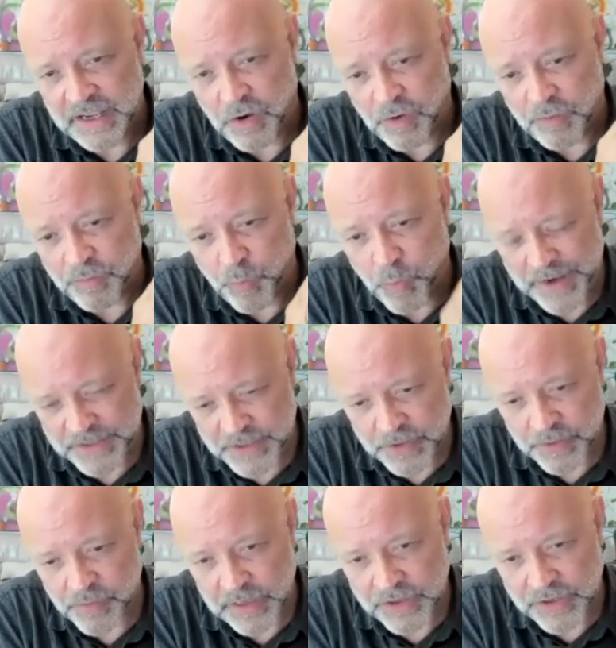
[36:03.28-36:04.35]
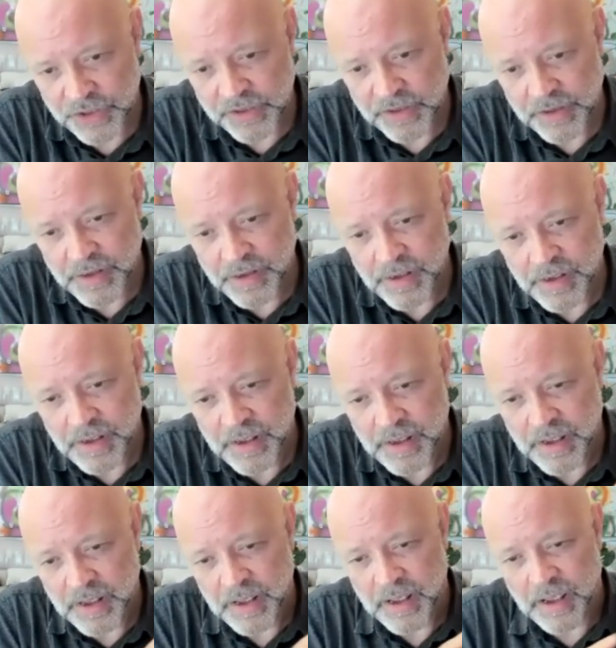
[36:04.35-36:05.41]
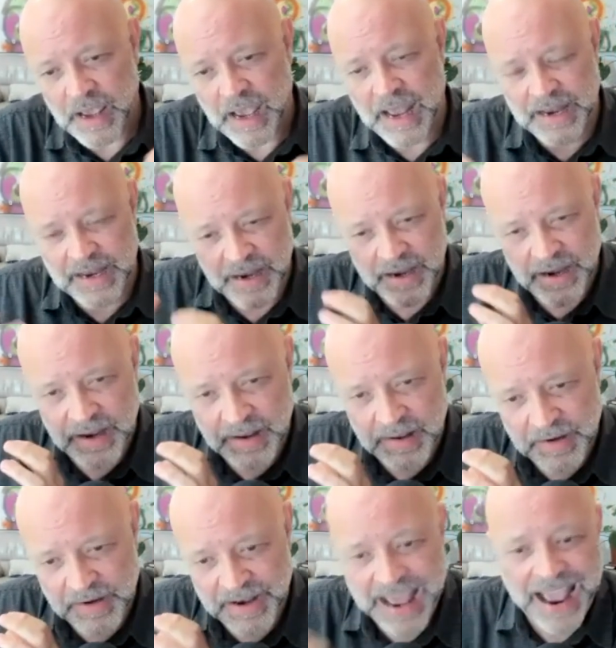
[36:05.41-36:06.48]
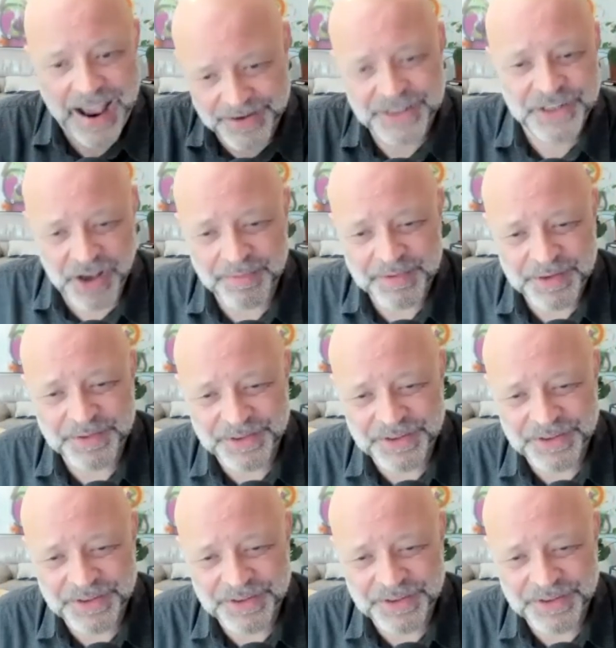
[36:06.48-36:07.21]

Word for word: of Western religion. And now it's time to,